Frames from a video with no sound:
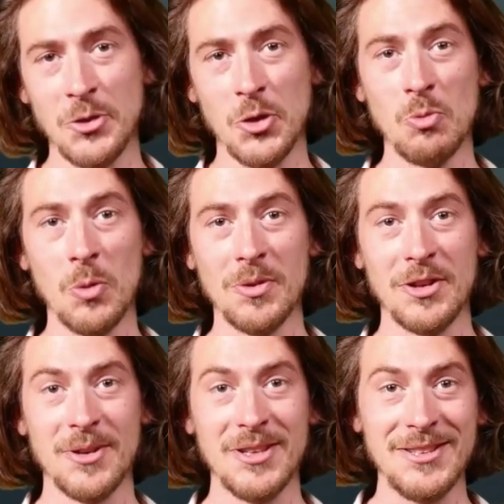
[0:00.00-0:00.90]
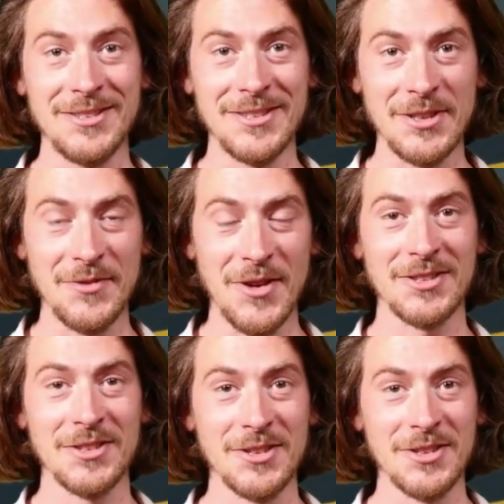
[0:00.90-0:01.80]
And so the momentary easing of
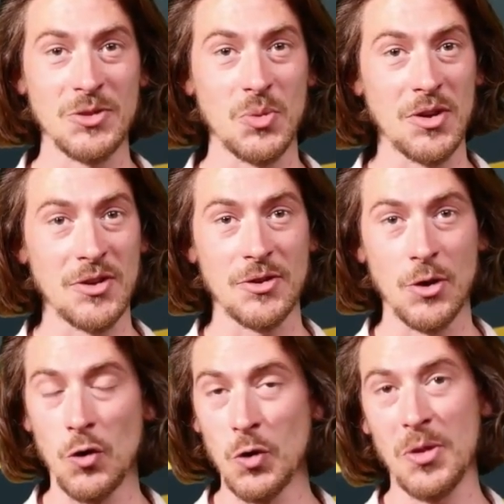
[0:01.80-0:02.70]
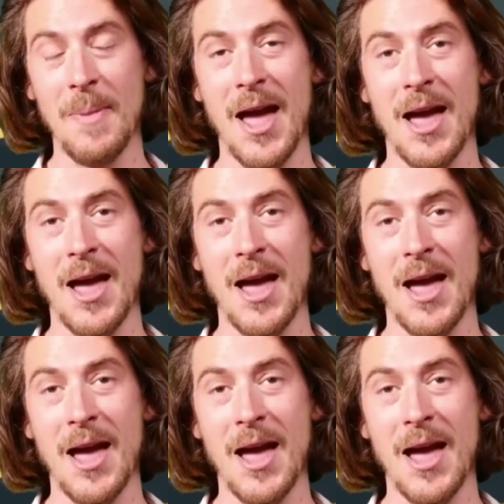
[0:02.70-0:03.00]
hostilities was over with a